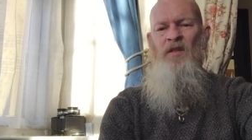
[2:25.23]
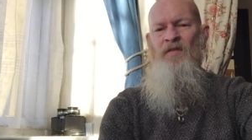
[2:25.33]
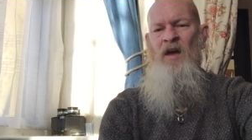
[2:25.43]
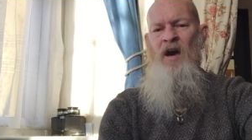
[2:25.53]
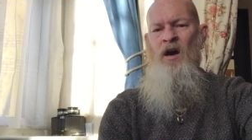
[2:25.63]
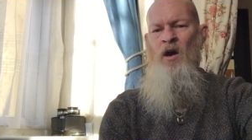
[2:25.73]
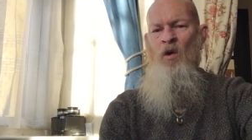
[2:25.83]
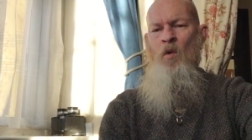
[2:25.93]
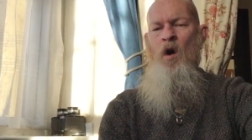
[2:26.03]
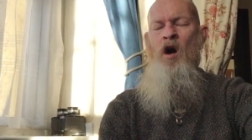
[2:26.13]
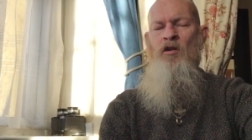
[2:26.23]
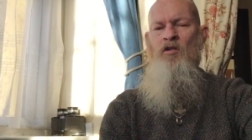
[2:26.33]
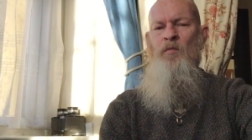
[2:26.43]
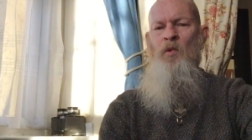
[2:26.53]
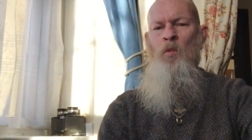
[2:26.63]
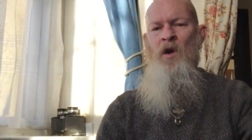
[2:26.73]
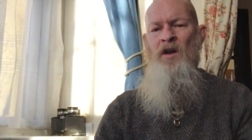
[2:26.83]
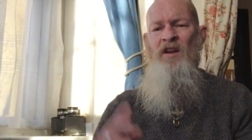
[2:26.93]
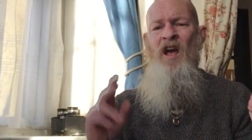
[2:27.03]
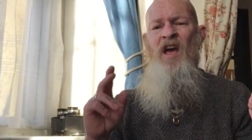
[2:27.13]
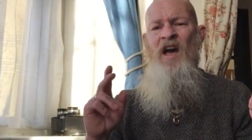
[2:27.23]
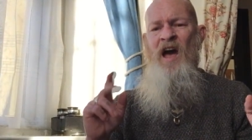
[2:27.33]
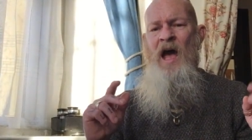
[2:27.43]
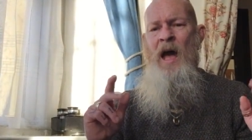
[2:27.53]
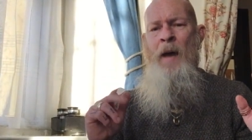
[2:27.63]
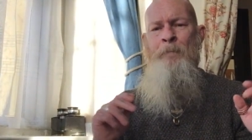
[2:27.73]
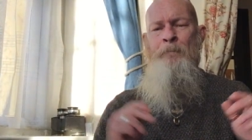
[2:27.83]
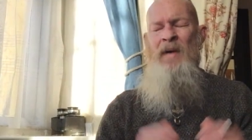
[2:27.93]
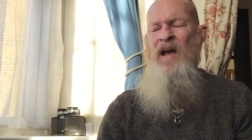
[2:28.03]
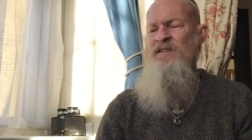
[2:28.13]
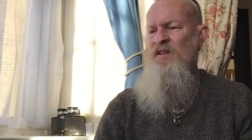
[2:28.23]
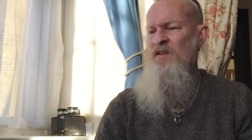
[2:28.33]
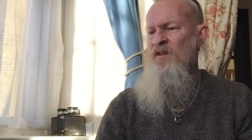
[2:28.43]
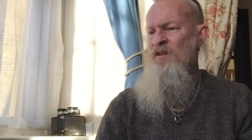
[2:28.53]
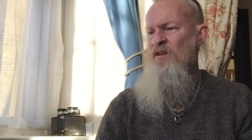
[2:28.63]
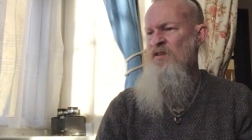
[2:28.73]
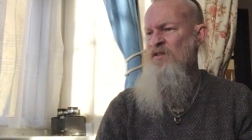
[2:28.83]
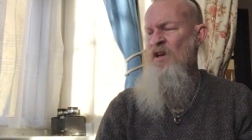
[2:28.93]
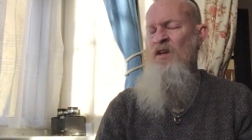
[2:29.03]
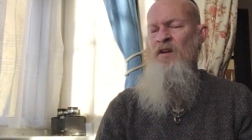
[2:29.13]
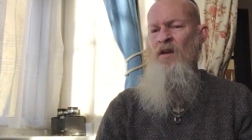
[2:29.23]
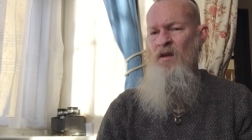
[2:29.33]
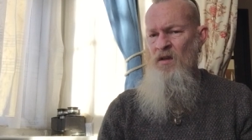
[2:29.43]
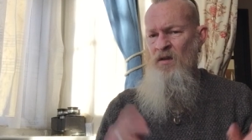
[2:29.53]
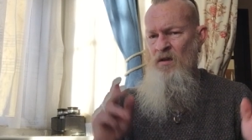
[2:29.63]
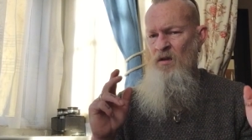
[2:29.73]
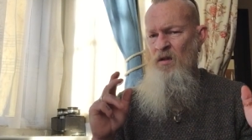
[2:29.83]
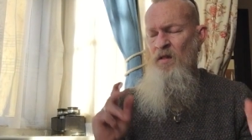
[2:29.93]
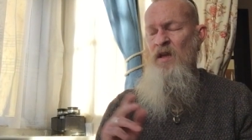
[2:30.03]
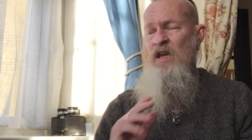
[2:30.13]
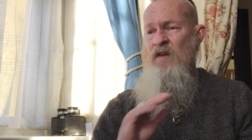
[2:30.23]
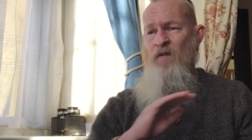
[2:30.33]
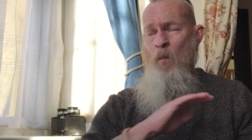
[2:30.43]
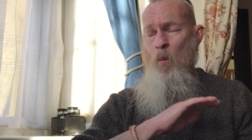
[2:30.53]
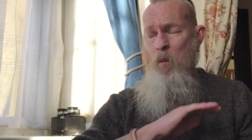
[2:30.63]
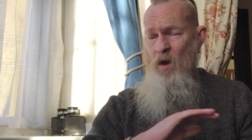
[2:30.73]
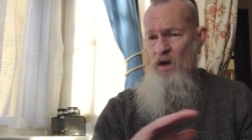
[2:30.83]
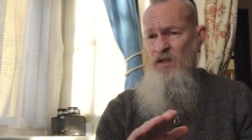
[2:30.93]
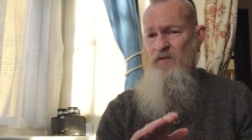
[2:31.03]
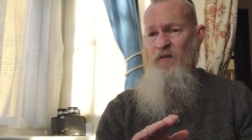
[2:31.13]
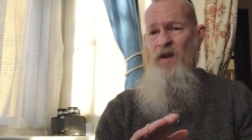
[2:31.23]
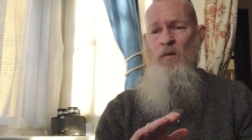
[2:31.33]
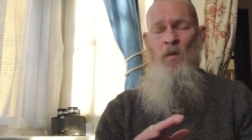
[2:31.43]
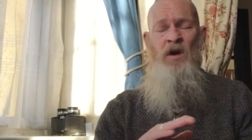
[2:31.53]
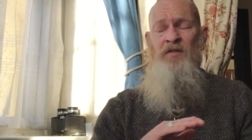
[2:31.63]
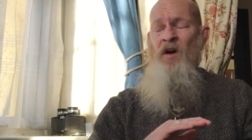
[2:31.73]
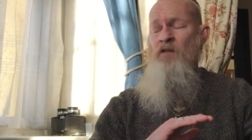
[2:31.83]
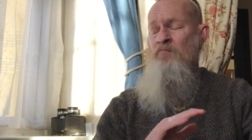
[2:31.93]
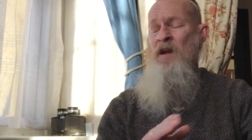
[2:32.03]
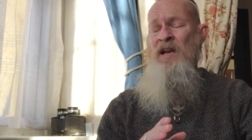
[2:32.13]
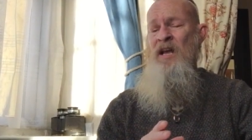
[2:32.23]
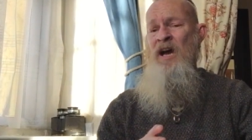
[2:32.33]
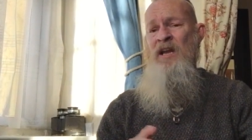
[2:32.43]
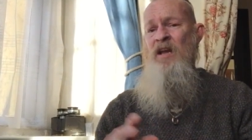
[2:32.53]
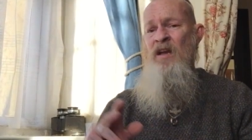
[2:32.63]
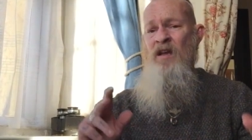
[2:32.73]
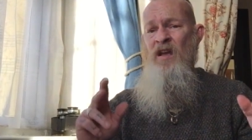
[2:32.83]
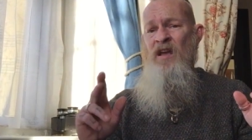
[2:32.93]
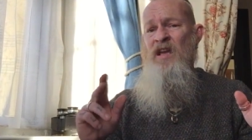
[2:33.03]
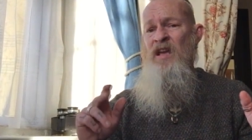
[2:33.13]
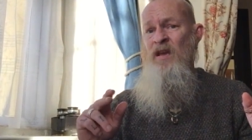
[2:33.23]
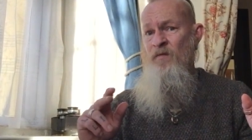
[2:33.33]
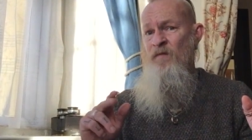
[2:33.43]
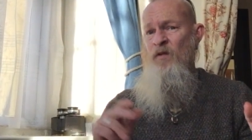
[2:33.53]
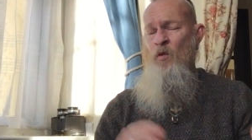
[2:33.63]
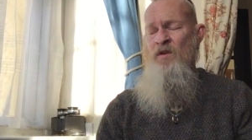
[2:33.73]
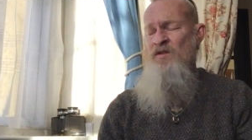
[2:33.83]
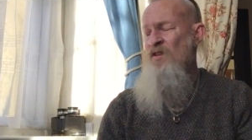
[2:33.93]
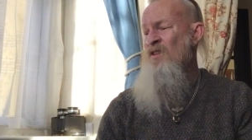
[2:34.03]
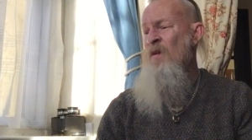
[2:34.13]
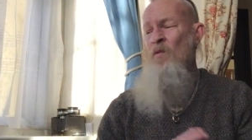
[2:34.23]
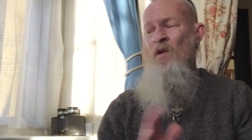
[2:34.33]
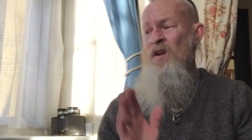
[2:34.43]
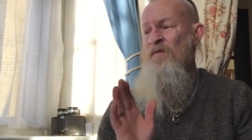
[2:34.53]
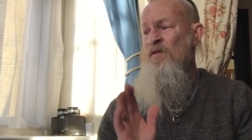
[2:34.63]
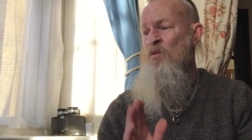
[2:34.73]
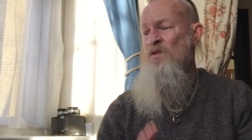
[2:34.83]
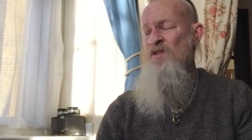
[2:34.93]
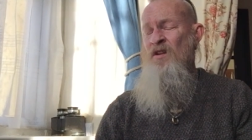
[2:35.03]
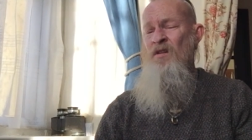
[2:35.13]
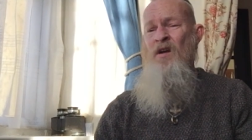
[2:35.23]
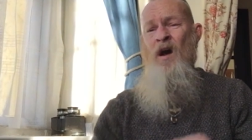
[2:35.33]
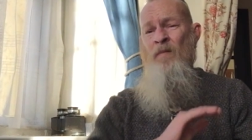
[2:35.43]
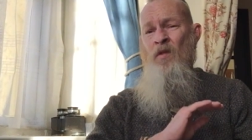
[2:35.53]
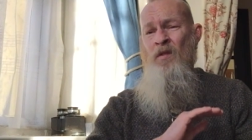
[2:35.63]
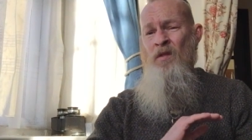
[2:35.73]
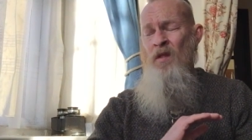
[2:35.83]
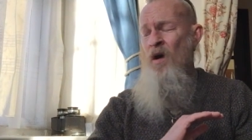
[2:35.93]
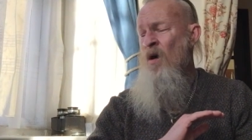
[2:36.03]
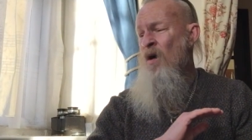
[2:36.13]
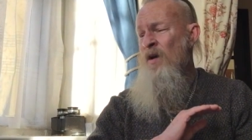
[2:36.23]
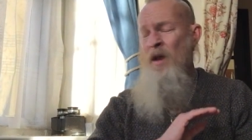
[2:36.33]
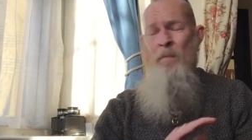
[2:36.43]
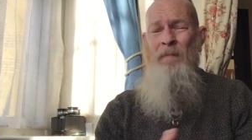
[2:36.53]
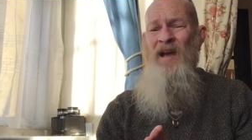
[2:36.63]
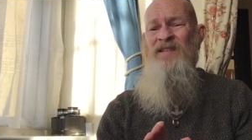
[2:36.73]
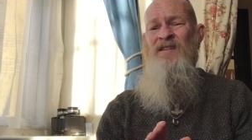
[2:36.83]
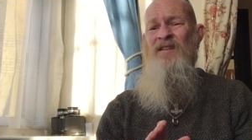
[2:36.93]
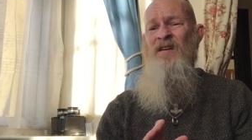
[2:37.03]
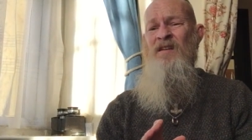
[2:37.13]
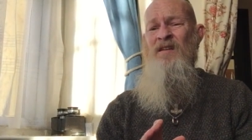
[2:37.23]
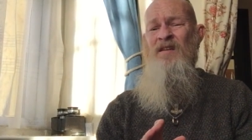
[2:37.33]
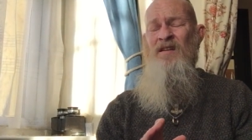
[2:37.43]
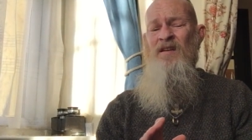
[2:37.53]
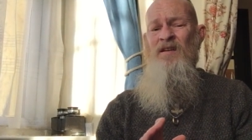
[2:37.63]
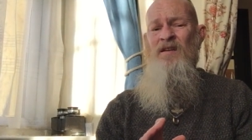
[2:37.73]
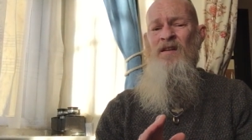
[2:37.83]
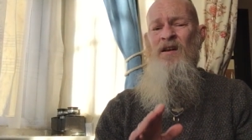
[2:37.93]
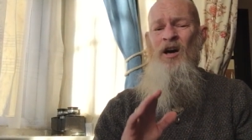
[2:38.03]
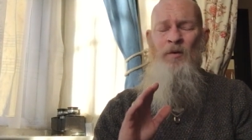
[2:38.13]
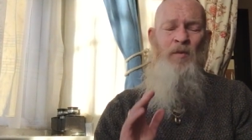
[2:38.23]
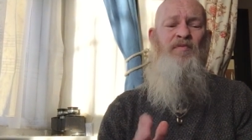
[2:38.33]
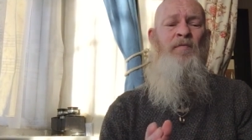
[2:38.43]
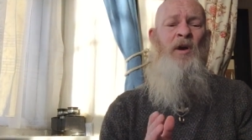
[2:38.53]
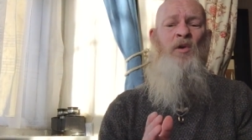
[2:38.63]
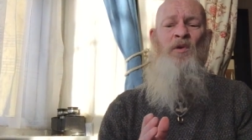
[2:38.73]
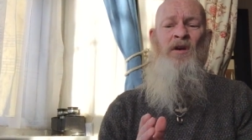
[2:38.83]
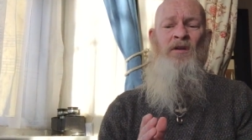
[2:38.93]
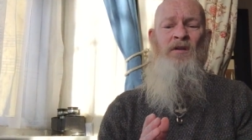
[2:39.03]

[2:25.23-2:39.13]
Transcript: that whole horrible word, ambassadors, and even worse fucking word that I really hate, influencers. I'm not an influencer. I'm not an ambassador. I'm a promoter.